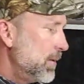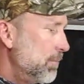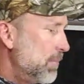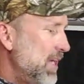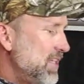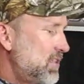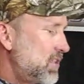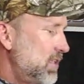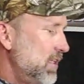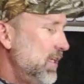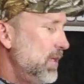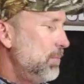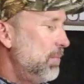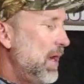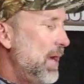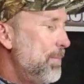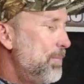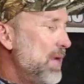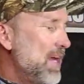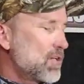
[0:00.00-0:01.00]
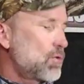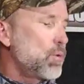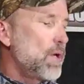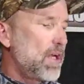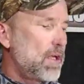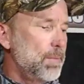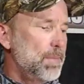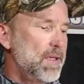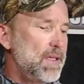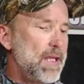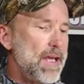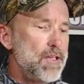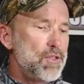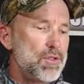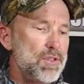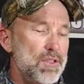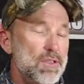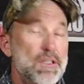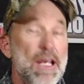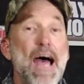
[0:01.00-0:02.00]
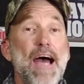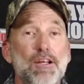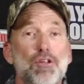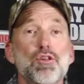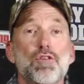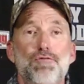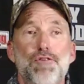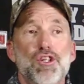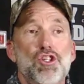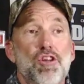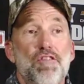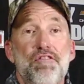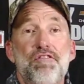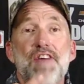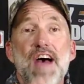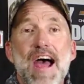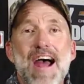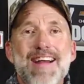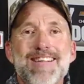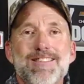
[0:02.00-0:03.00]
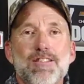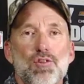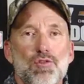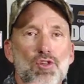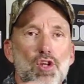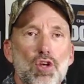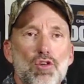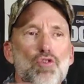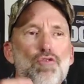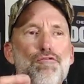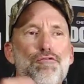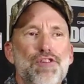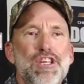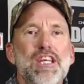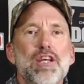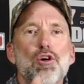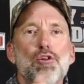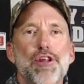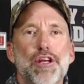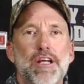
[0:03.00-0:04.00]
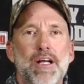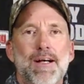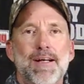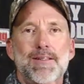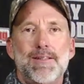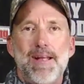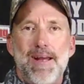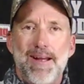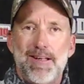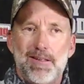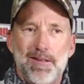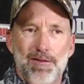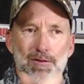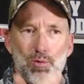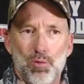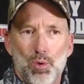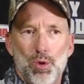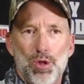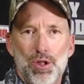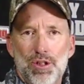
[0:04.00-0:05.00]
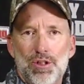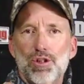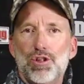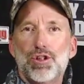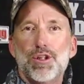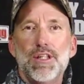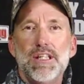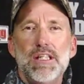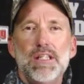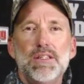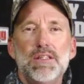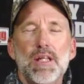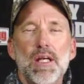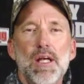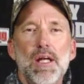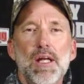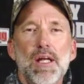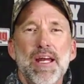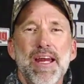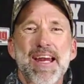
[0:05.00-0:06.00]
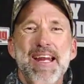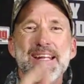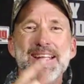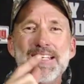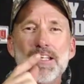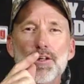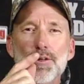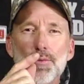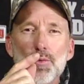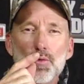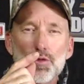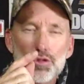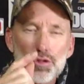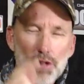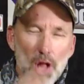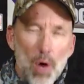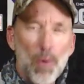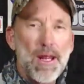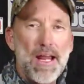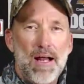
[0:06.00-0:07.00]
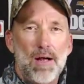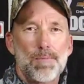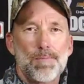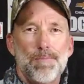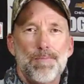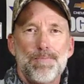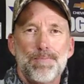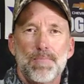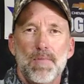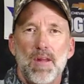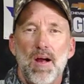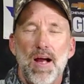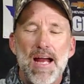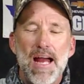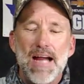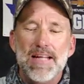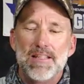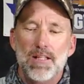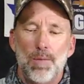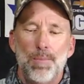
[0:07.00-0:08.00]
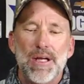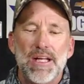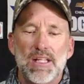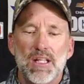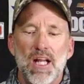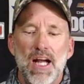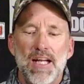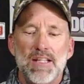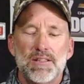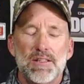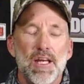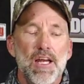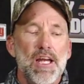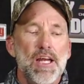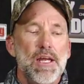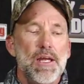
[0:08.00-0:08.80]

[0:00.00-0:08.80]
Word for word: basically my best recommendation is you actually fish it fast until you feel the contact of the wood and the trees and you slow down. All right. I tell my clients,